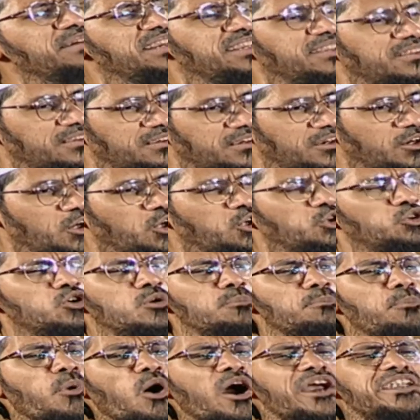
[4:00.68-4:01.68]
being to
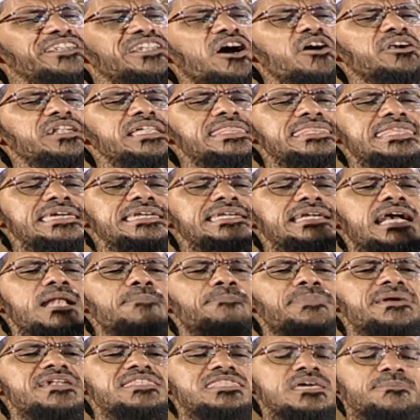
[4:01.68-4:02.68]
point out a single
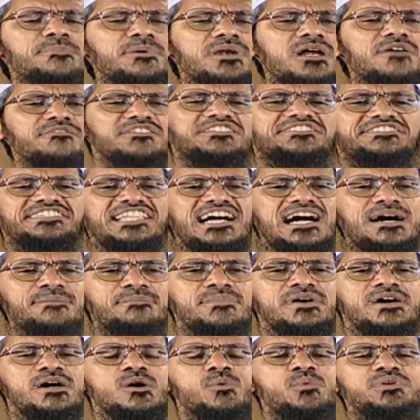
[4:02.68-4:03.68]
principle of Islam
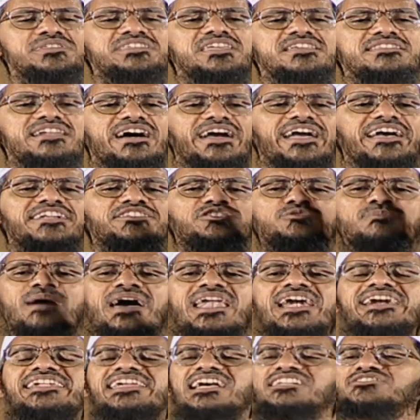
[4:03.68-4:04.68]
which is against
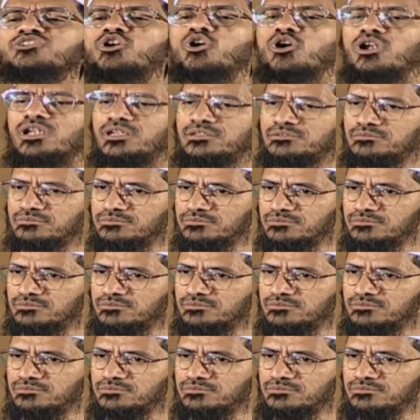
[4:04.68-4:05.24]
humanity as a whole.